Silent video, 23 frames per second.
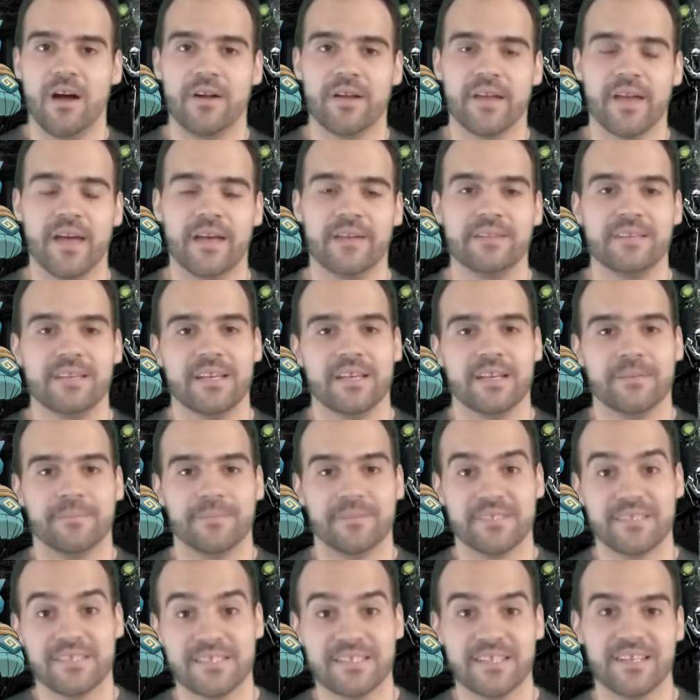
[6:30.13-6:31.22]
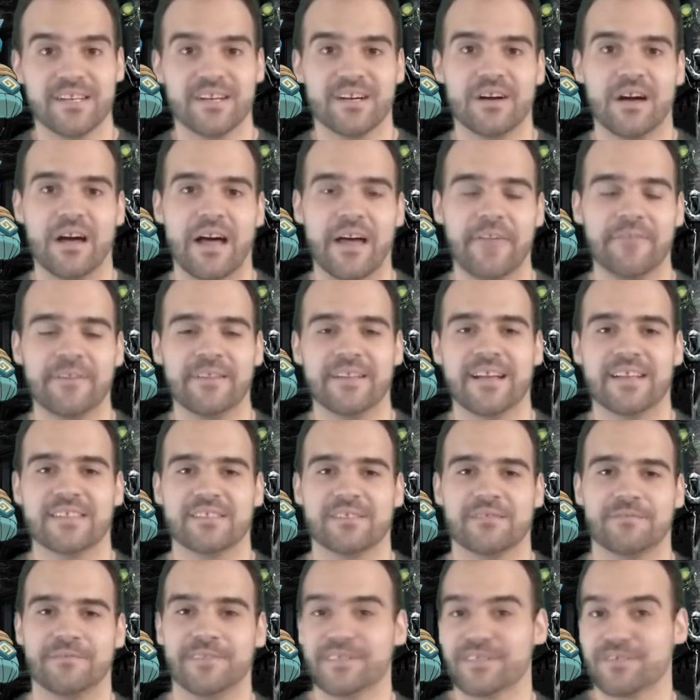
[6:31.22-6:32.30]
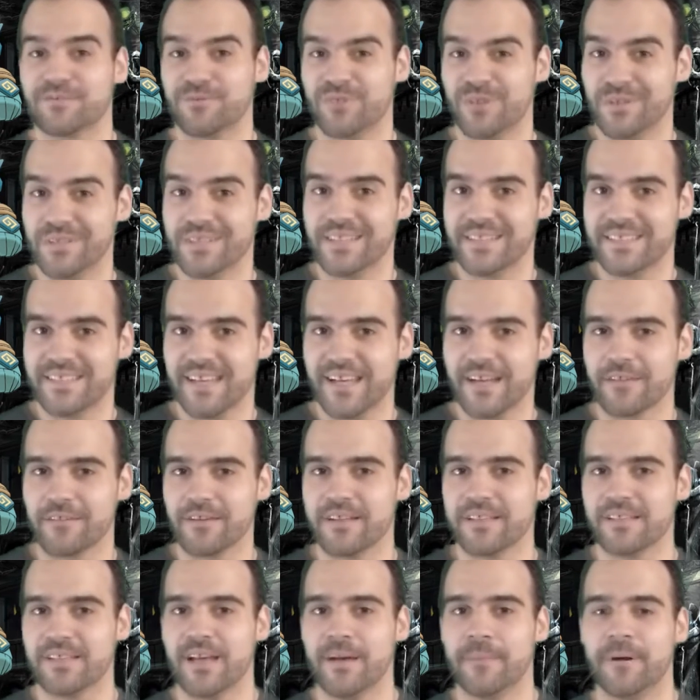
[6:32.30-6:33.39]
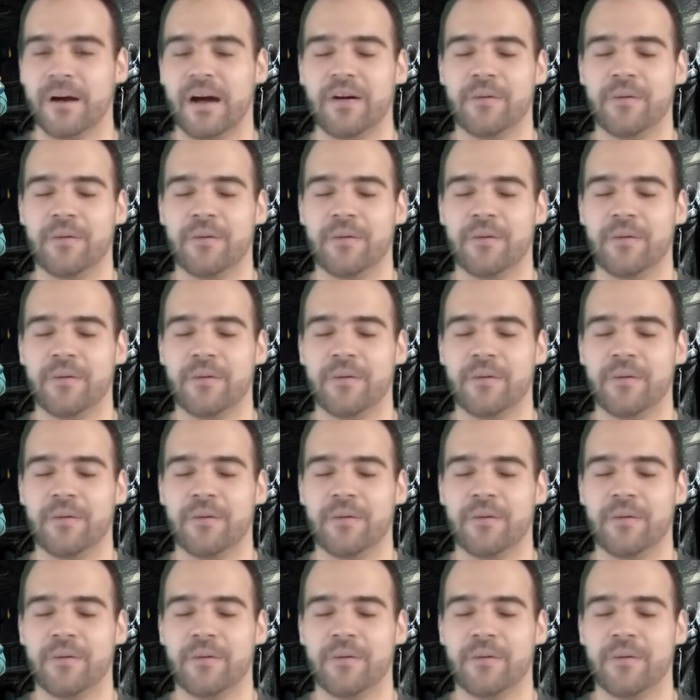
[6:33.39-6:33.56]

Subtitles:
Okay. But still, I think that's a risk willing to take right there.